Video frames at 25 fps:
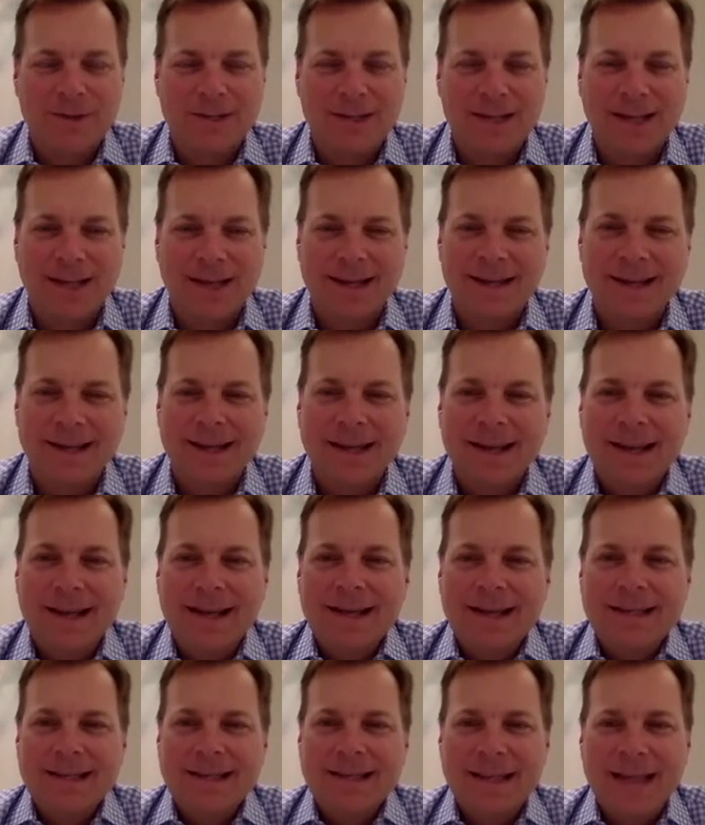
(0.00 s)
And
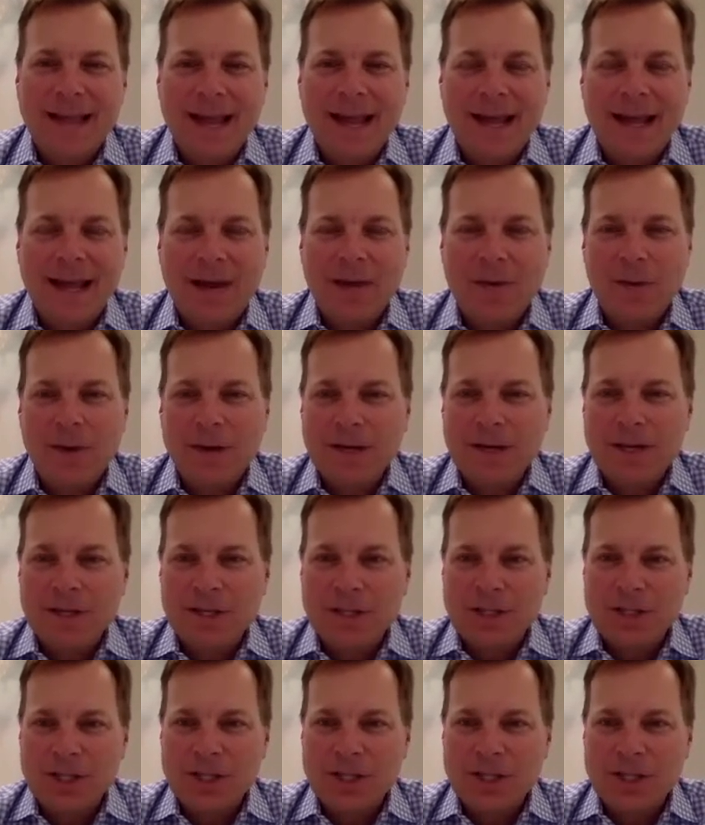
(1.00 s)
today I wanted to